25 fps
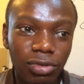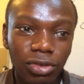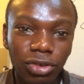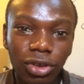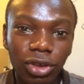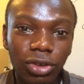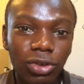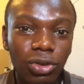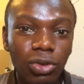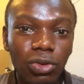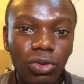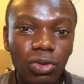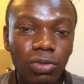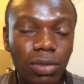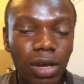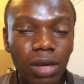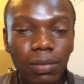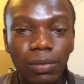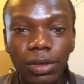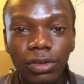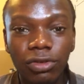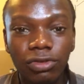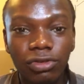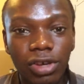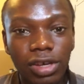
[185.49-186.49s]
you don't know who might
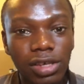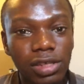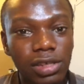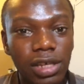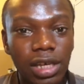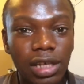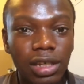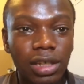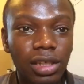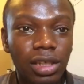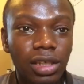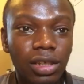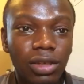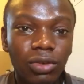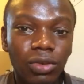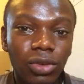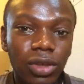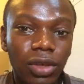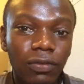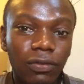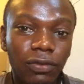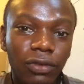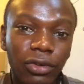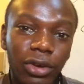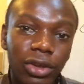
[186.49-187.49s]
be interested in
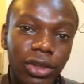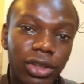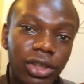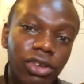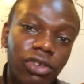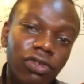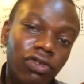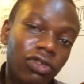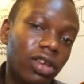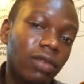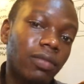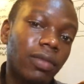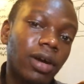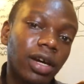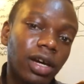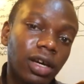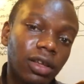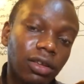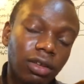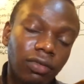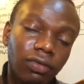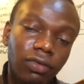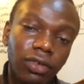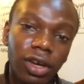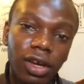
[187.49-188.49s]
looking for a digital
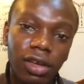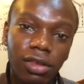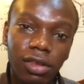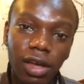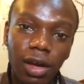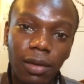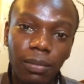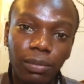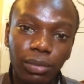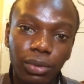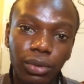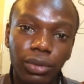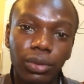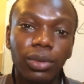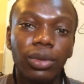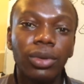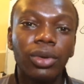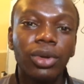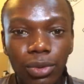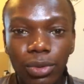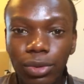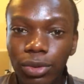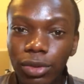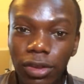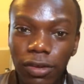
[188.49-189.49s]
marketer, for example,
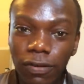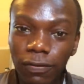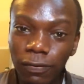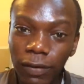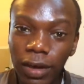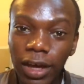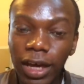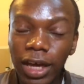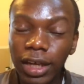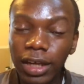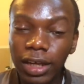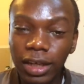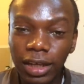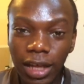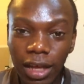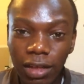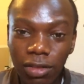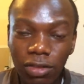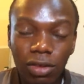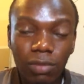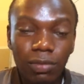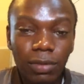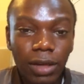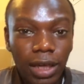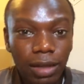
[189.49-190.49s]
who is fine and
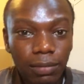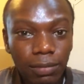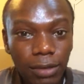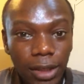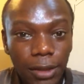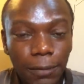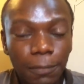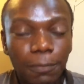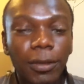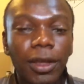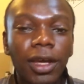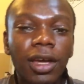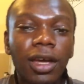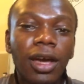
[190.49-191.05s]
handsome like me.